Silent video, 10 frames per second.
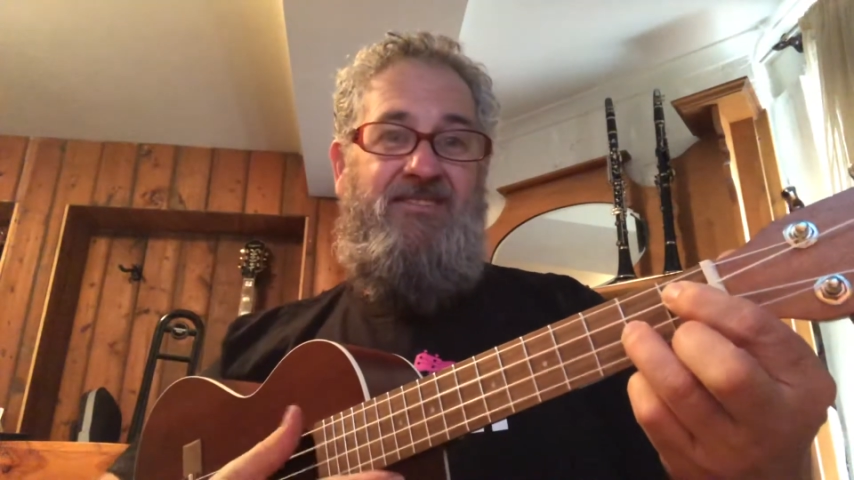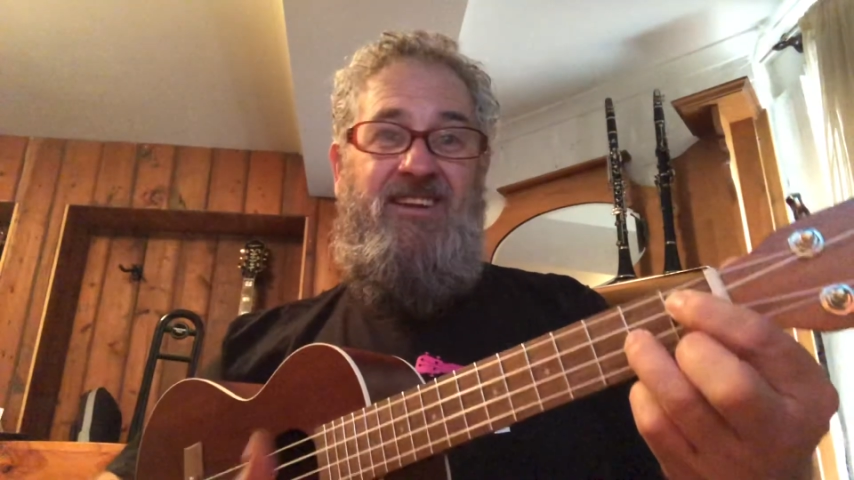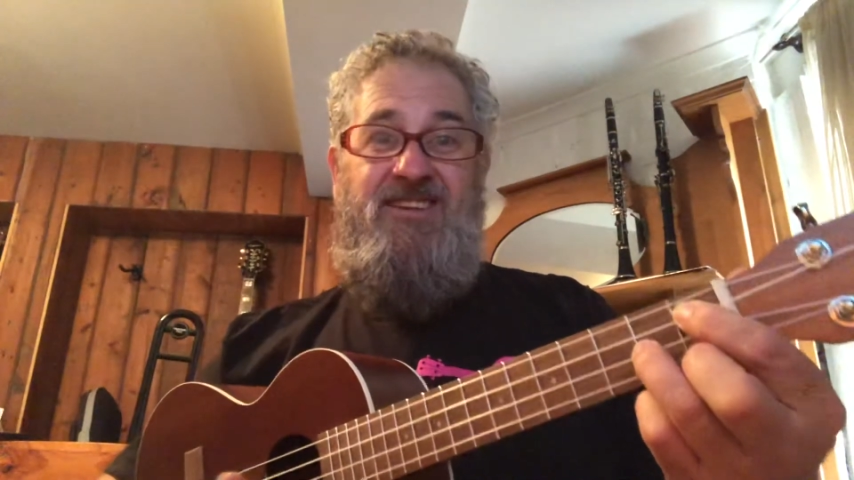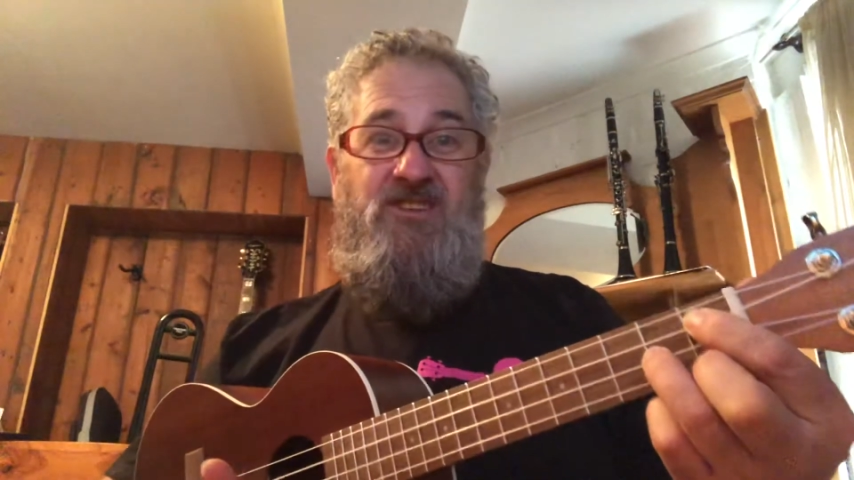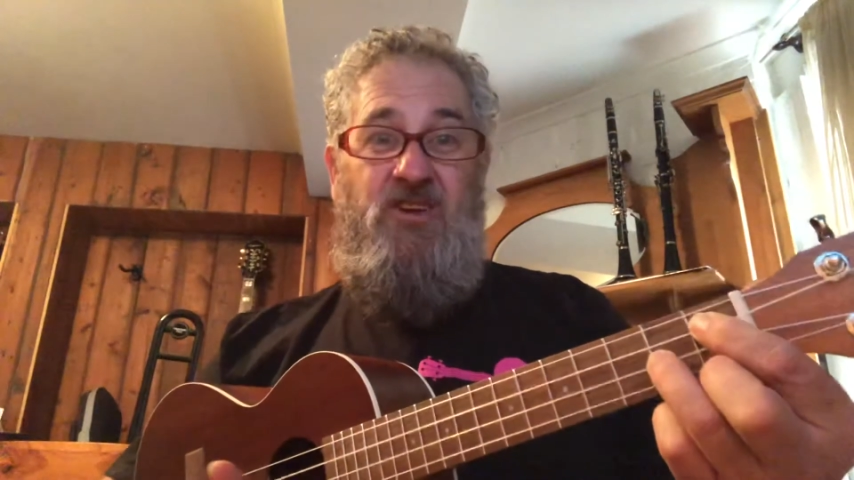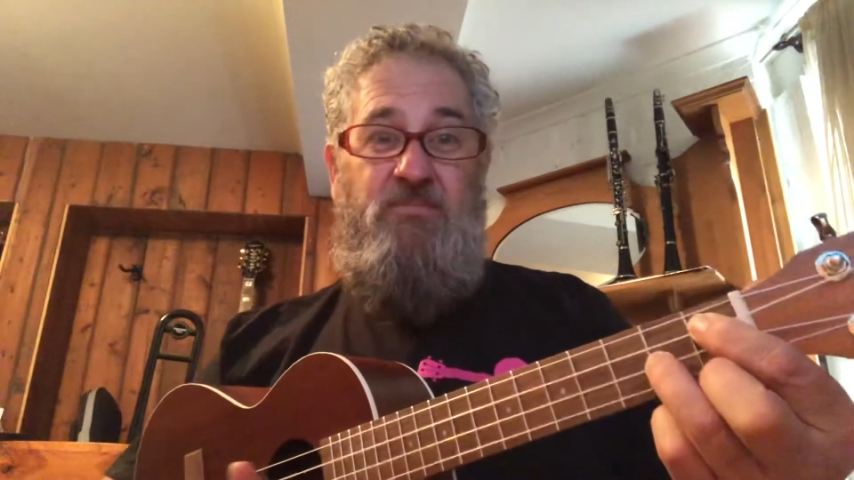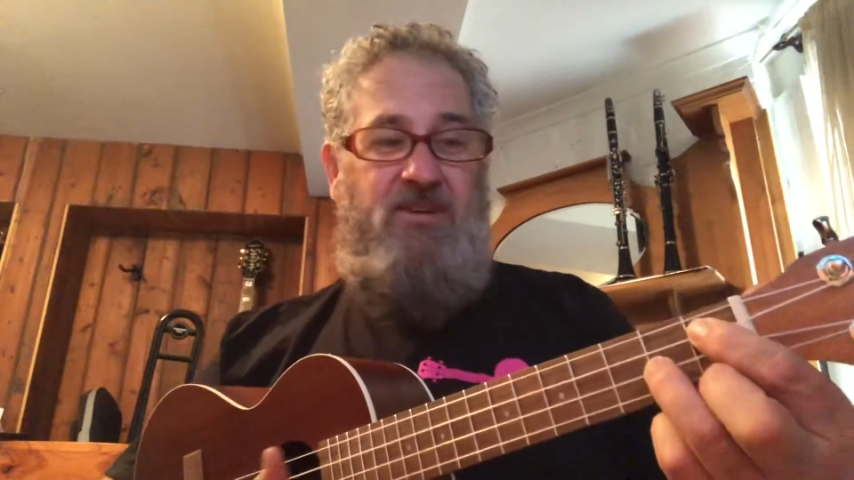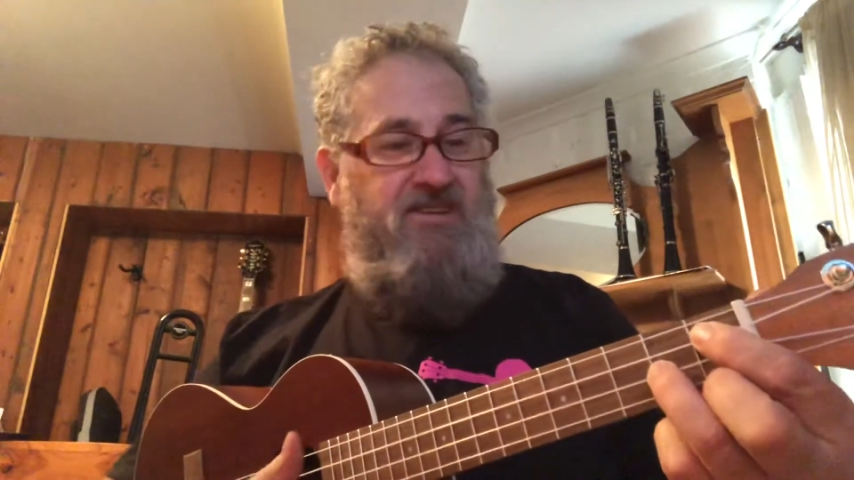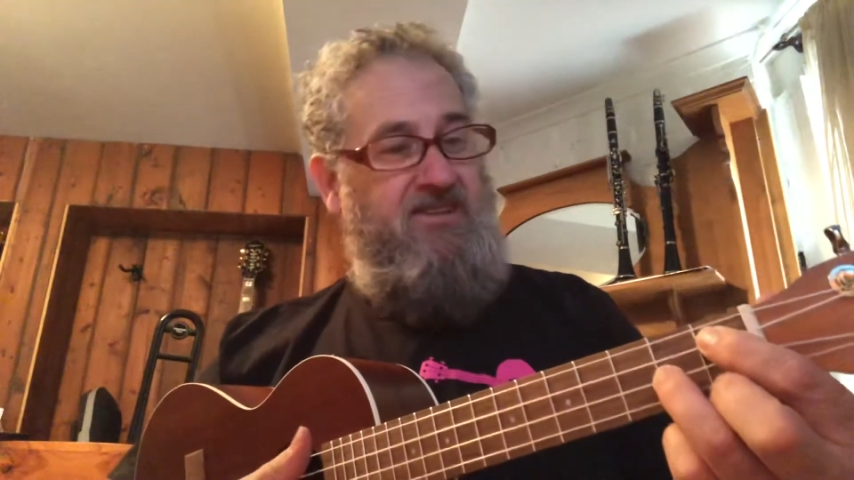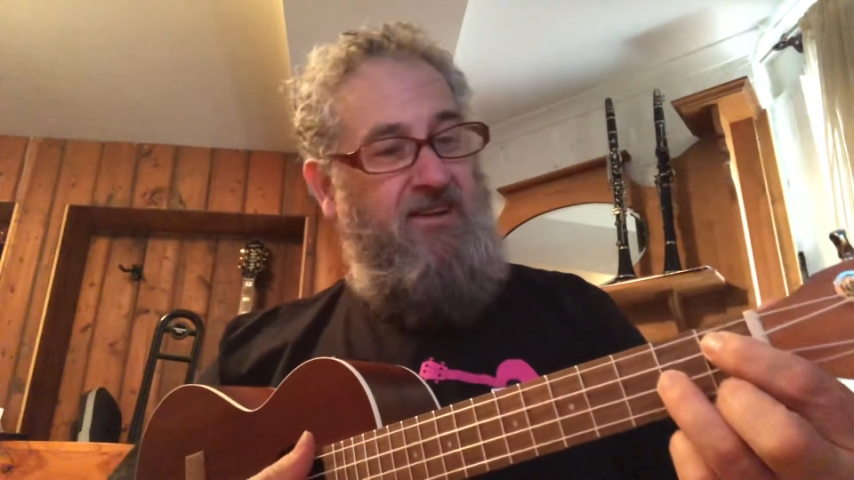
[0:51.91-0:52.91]
Then it's got a
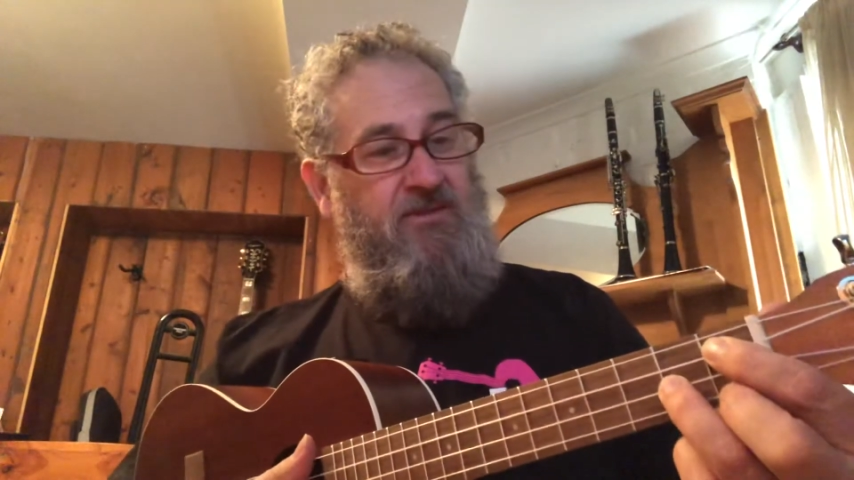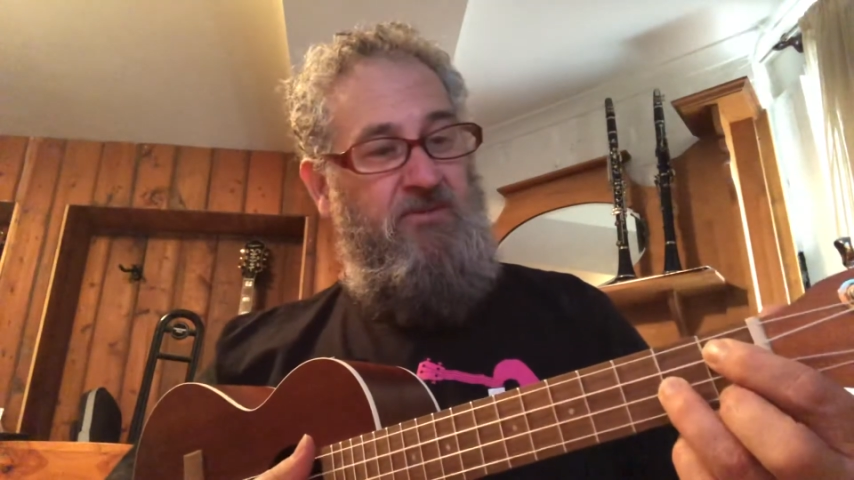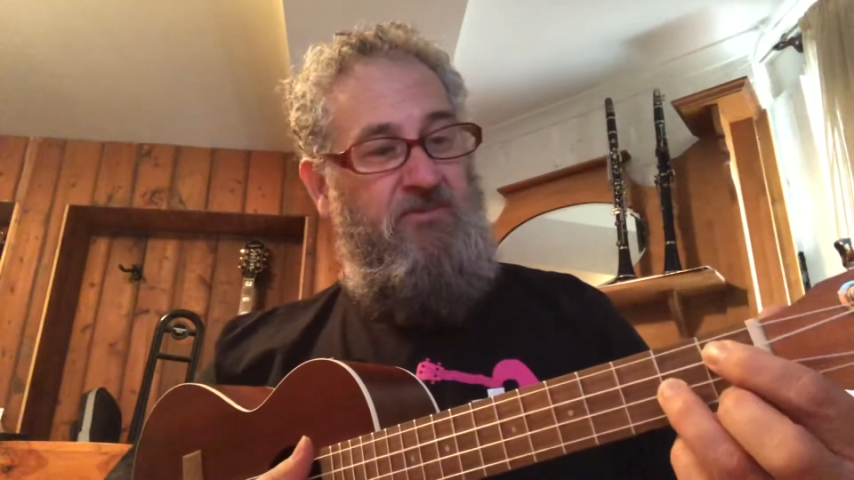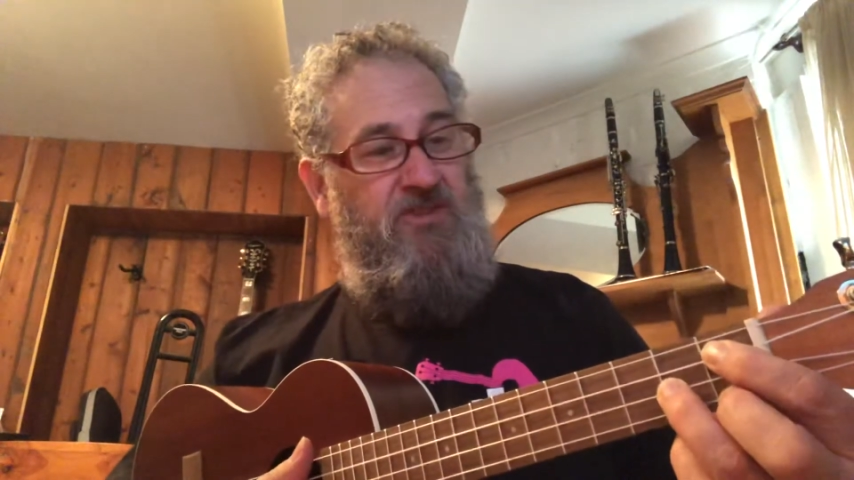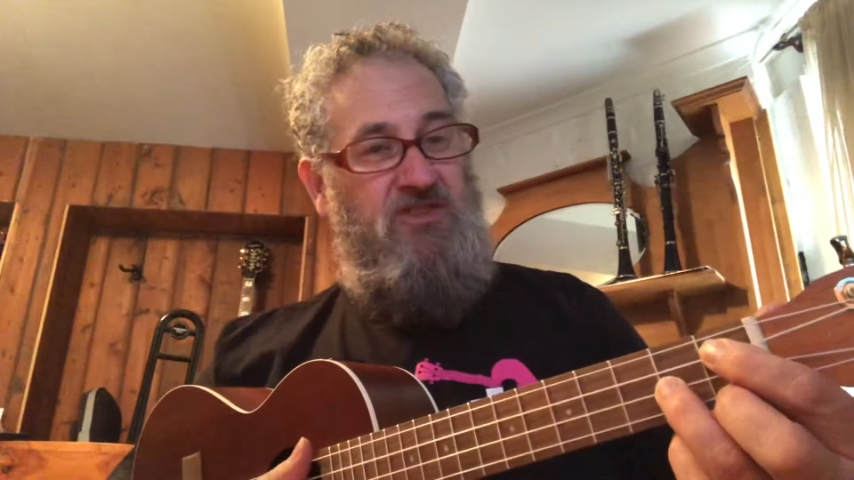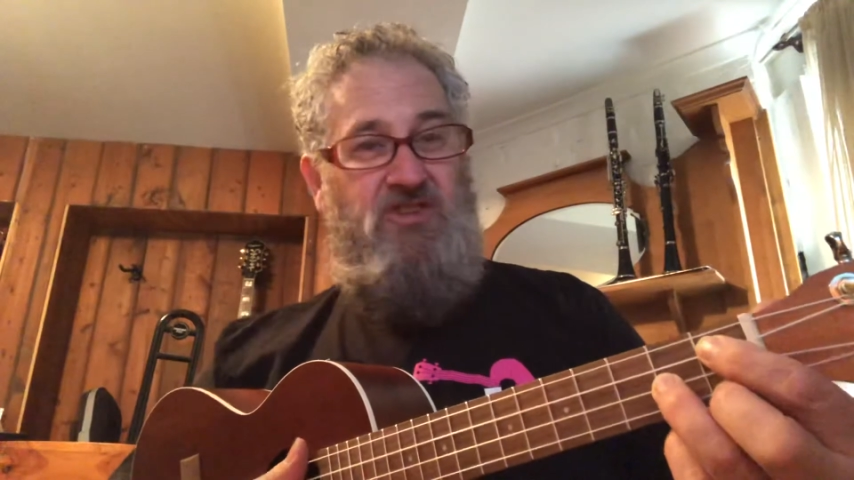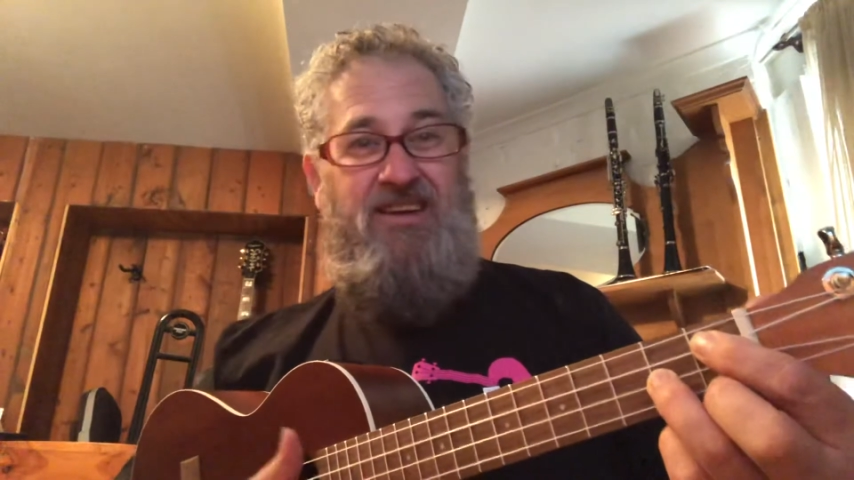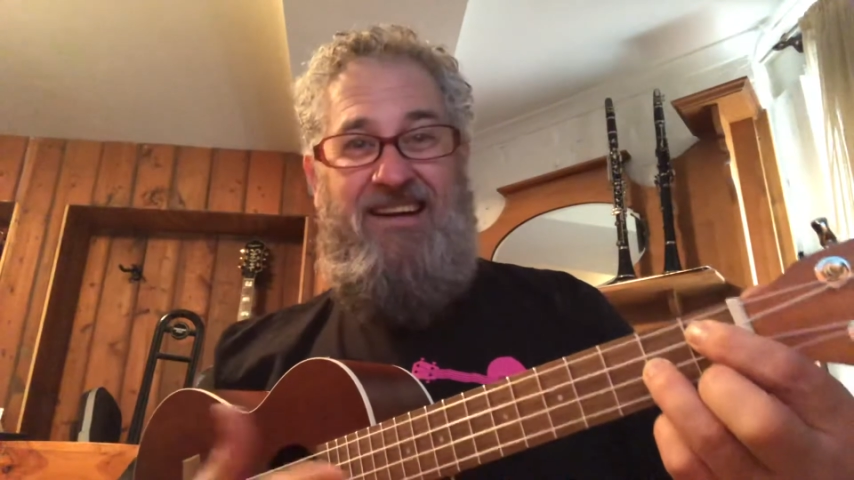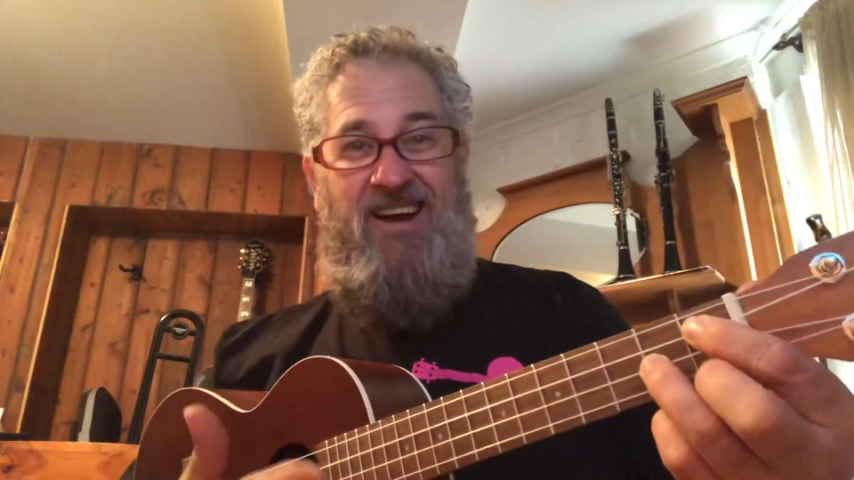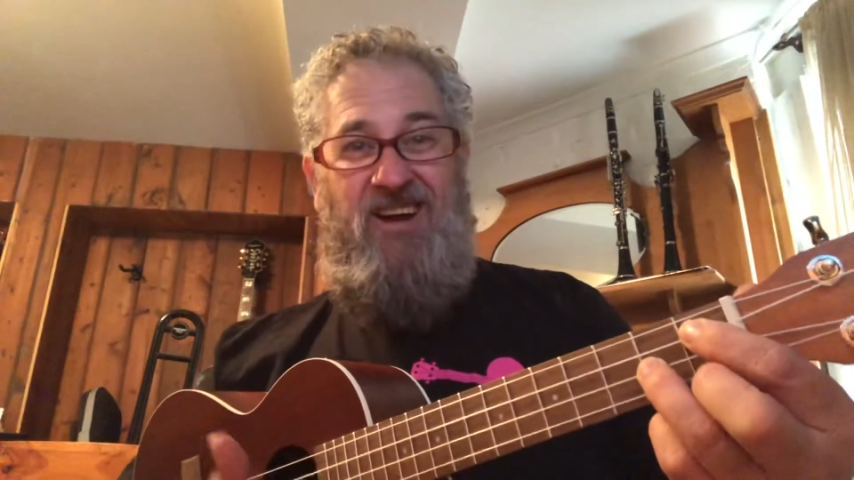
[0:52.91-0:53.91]
B7, which
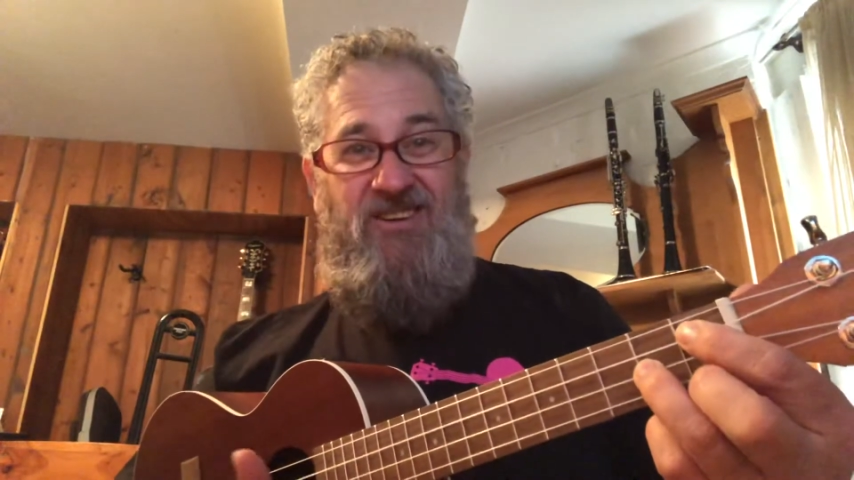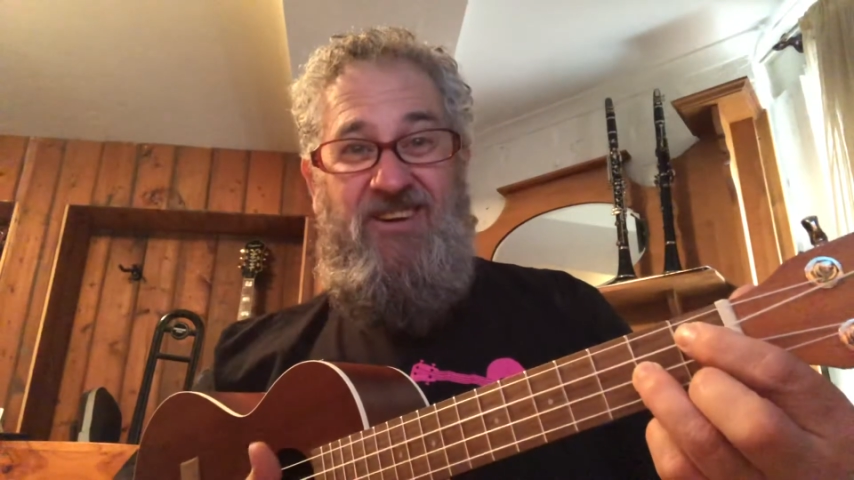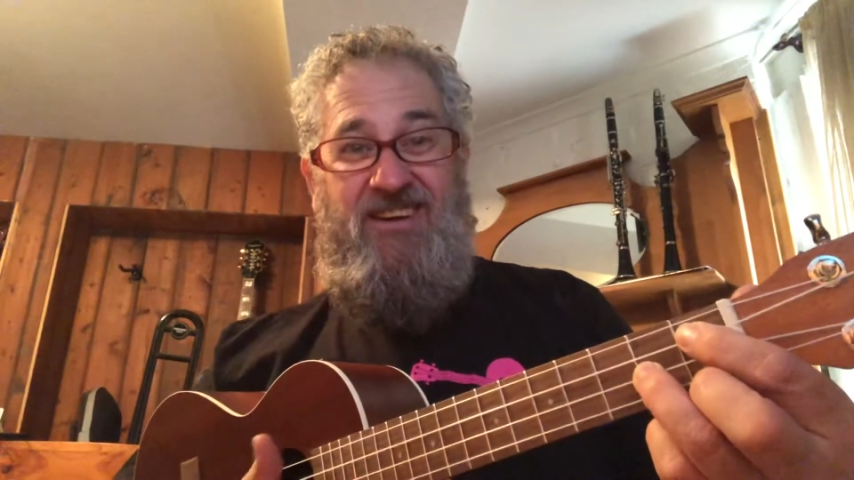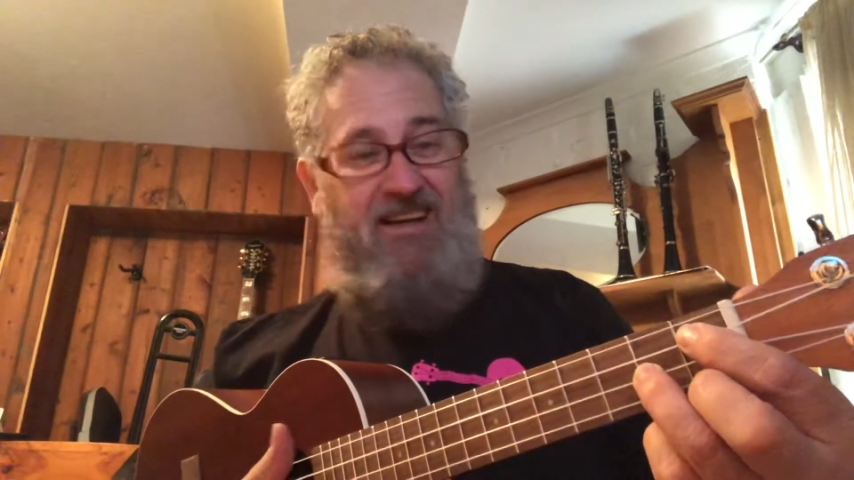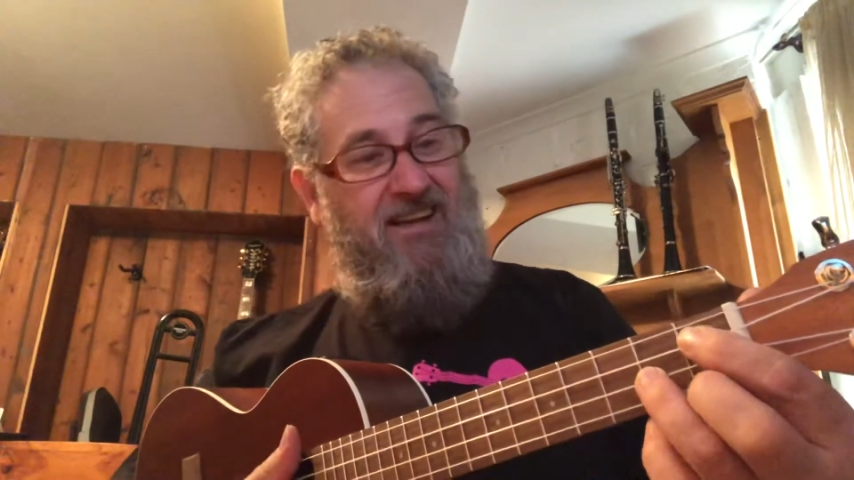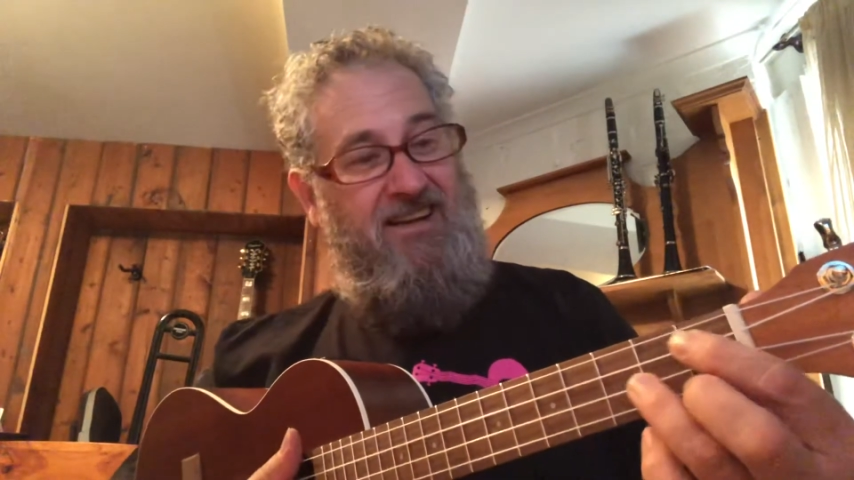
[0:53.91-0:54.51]
I like,